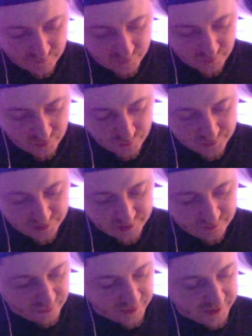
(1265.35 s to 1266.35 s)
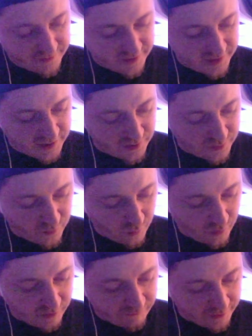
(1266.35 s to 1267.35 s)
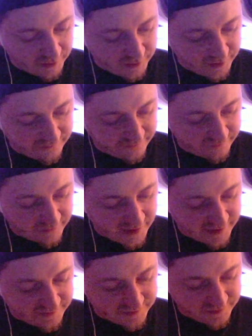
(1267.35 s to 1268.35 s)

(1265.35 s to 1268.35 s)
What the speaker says: only to breathe in with relief as